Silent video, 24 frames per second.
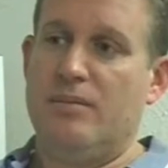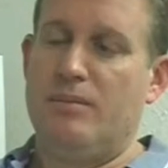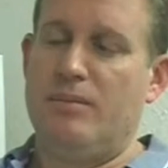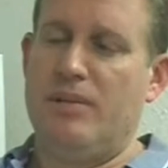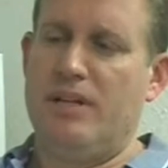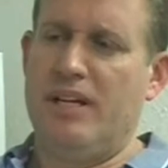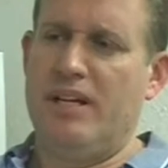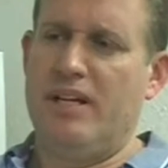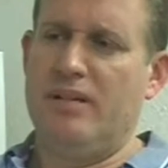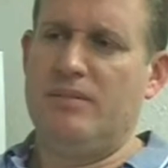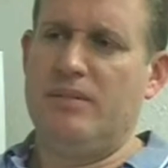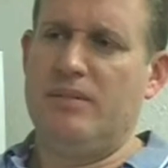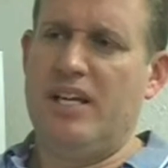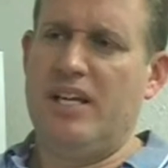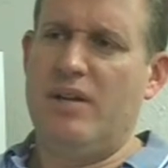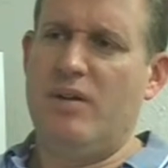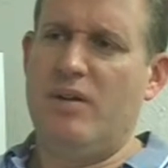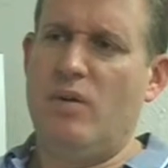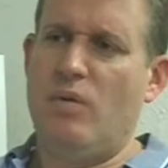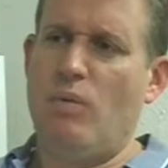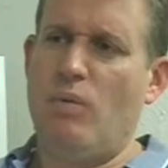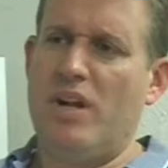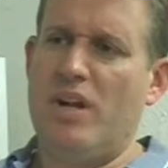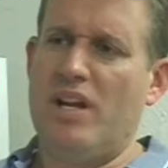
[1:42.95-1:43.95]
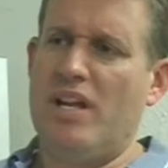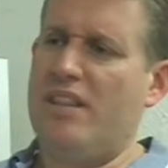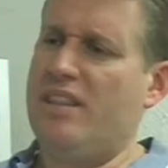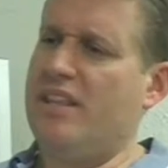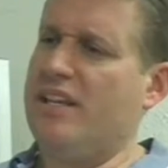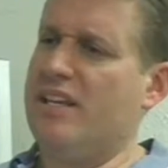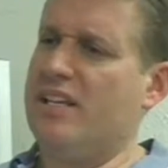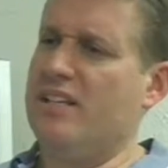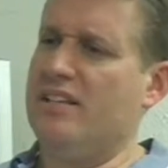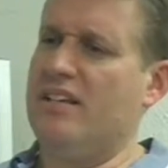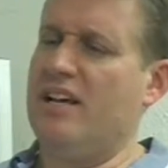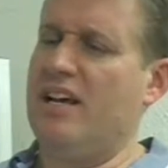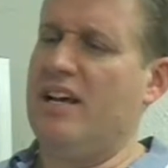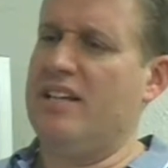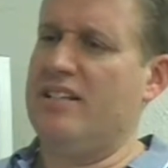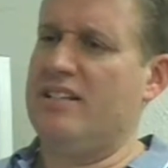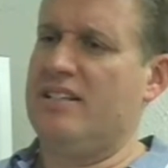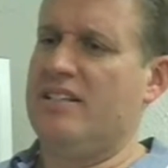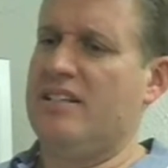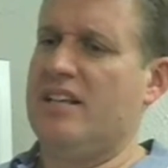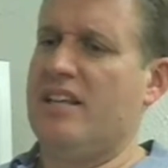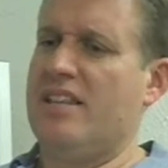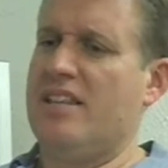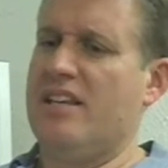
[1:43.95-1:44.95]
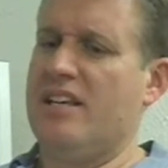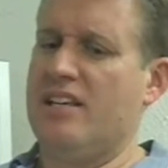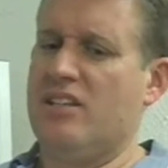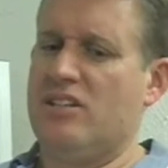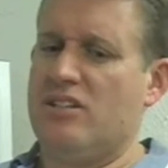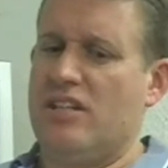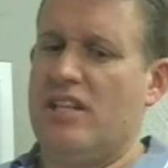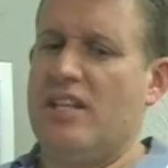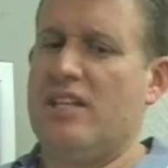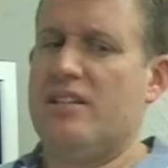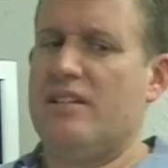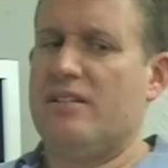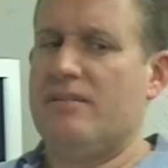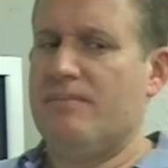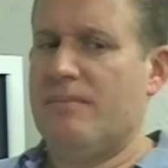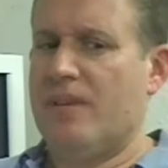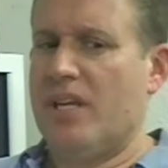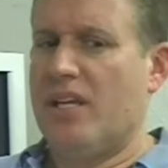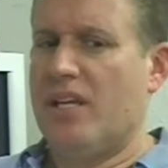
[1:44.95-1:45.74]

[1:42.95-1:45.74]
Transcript: But what I think it does is I think it